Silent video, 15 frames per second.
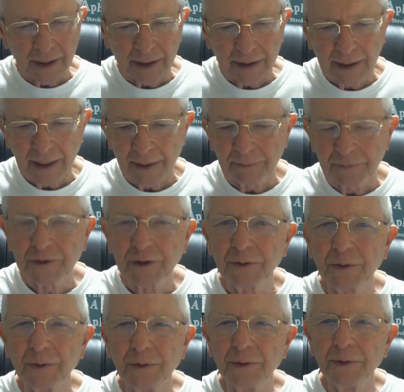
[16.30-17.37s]
come
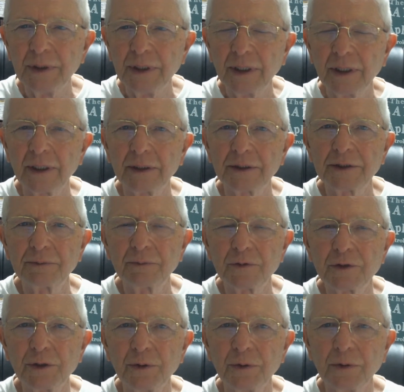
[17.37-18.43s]
to
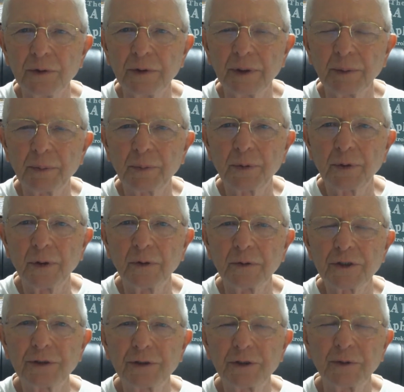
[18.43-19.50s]

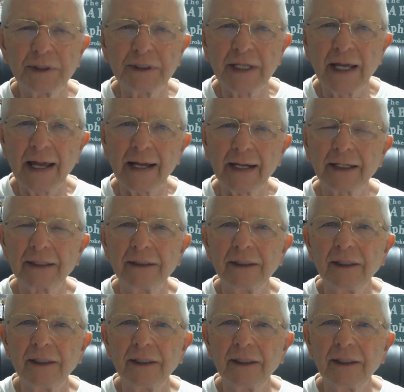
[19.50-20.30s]
approach to attack